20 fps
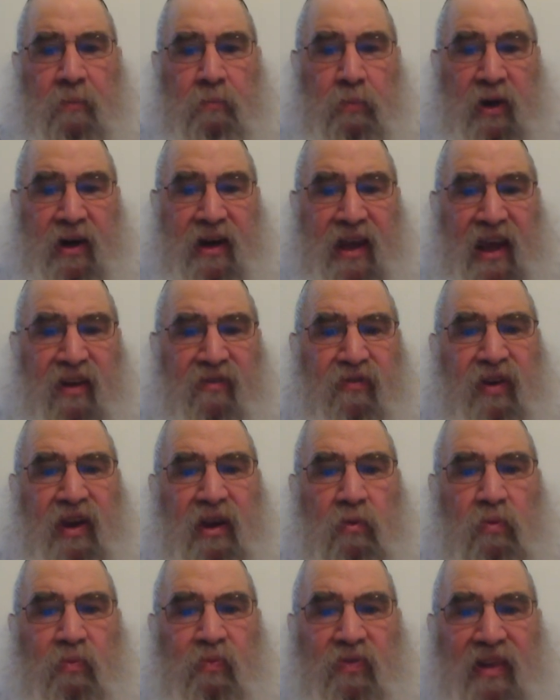But if
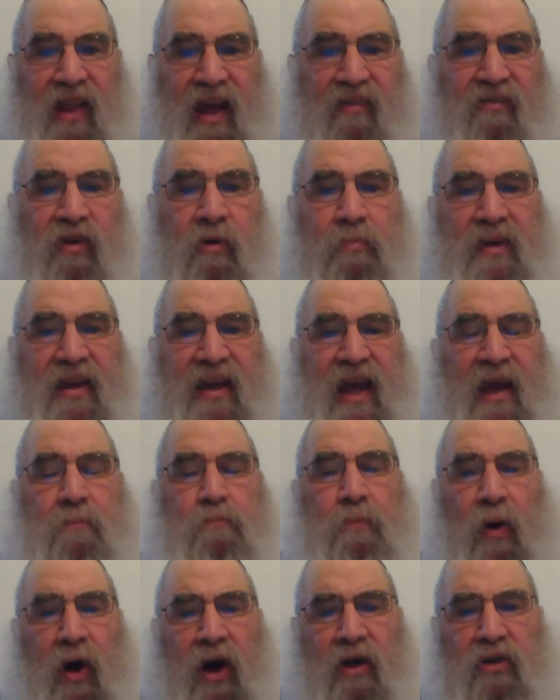he never became
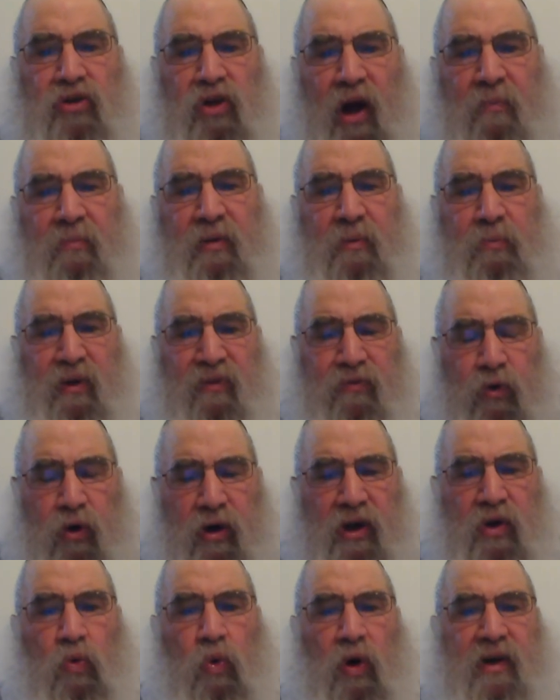tummy before
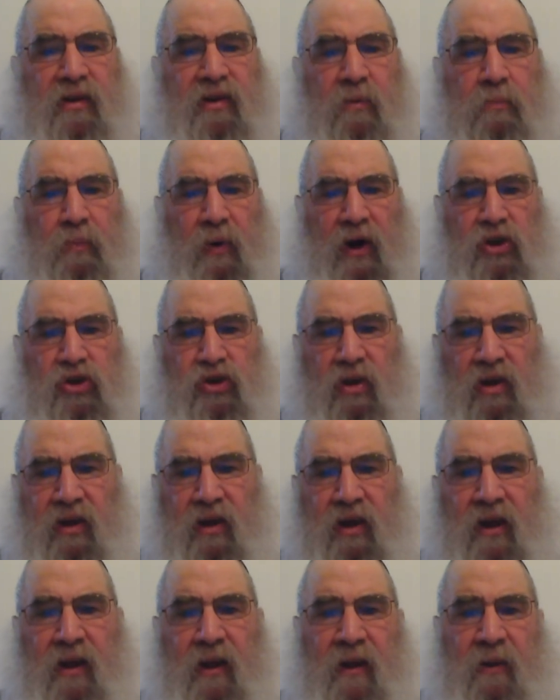he walked in partially,
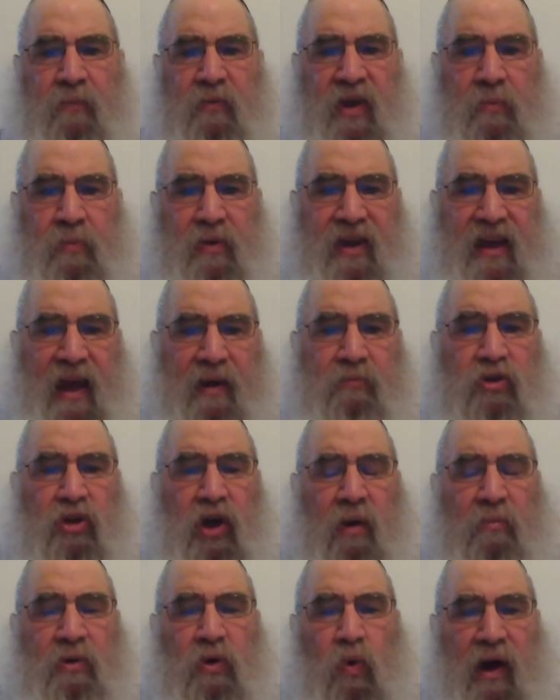he became
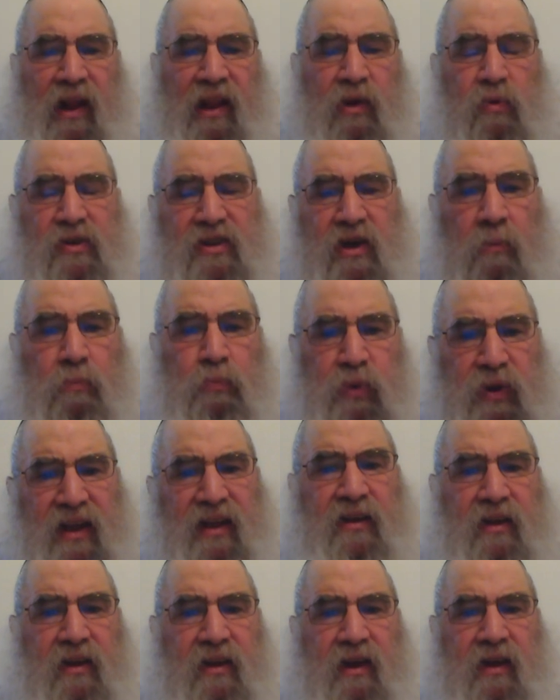tummy while he was
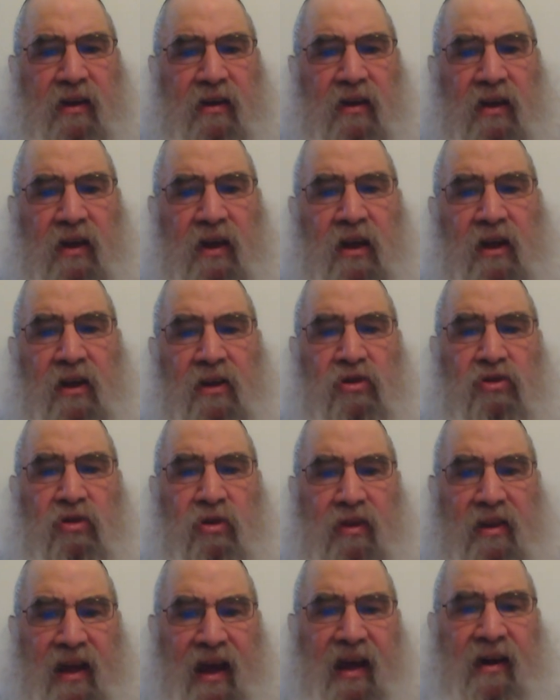completely in, So
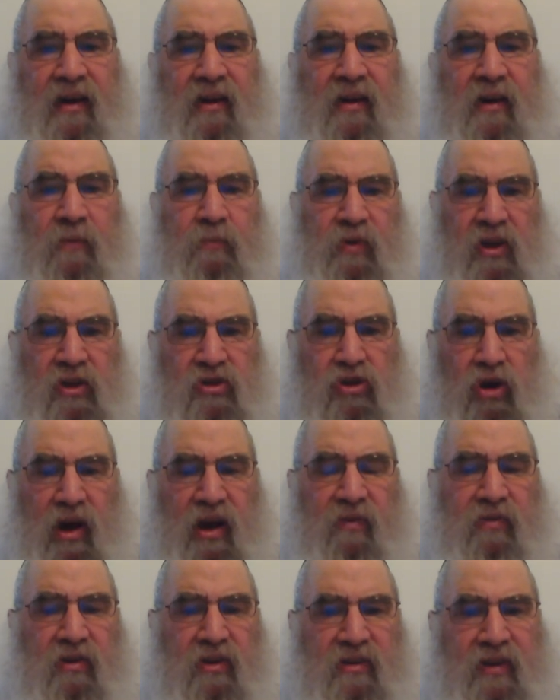then he's
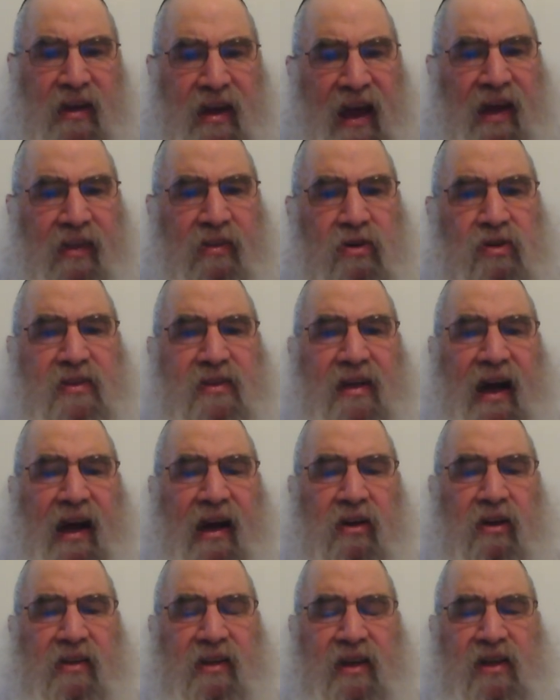over together, Sai
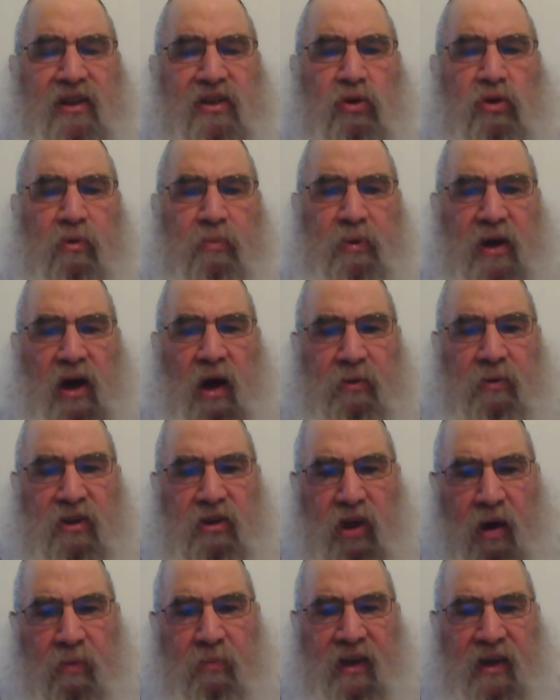on the Isra becoming
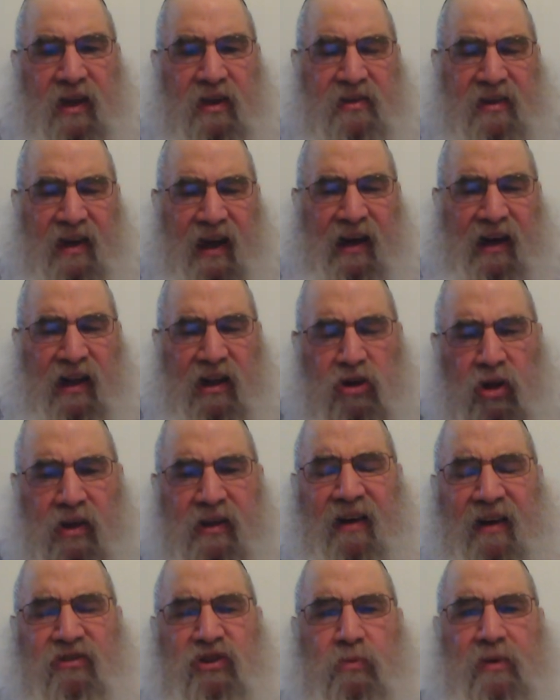Tami, and Sai al Kol
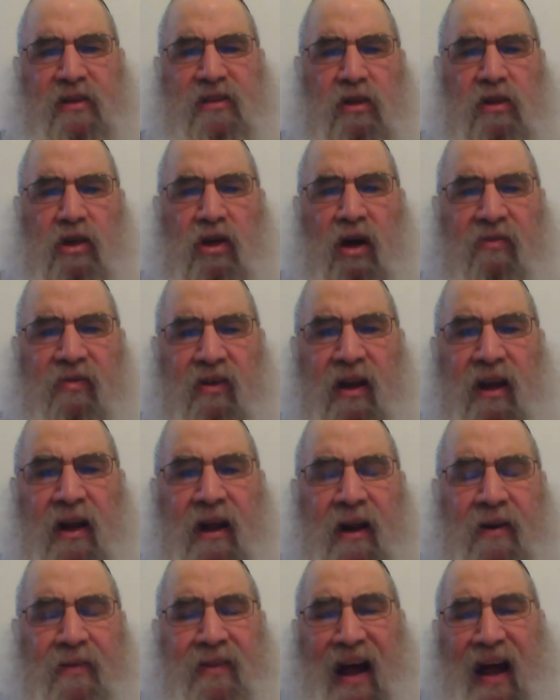Nafsho Misliyovi.
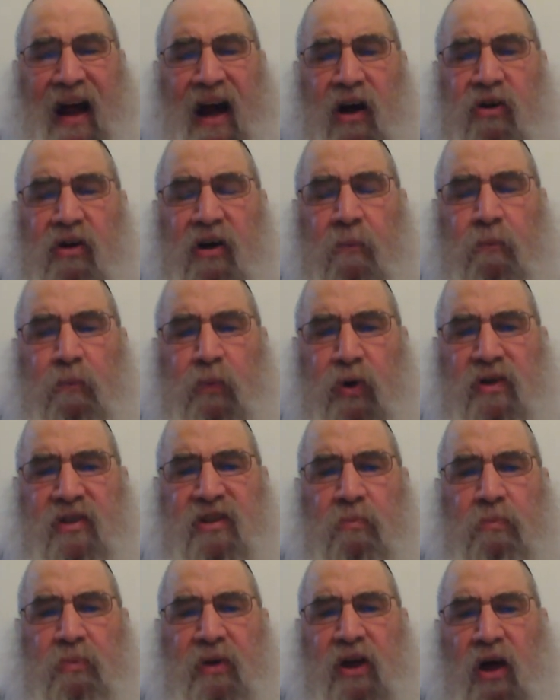Now, how could a
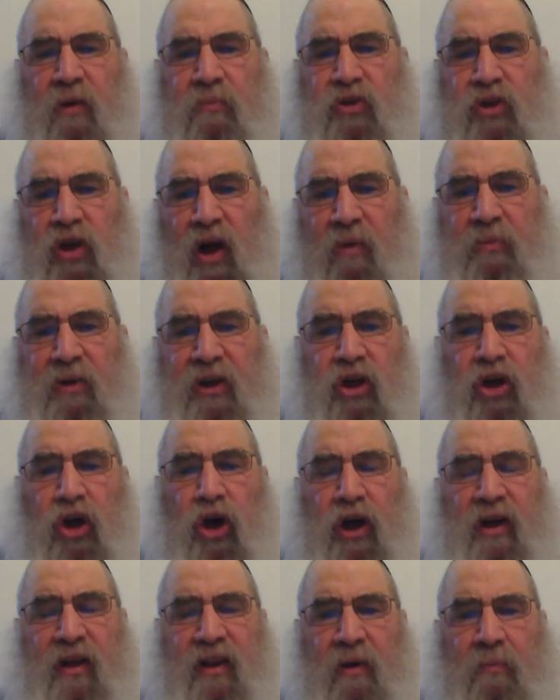person become Tami in
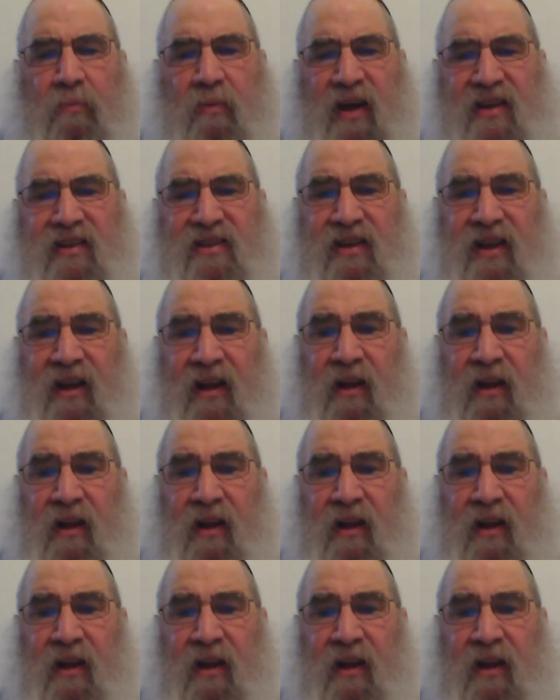Oil Ames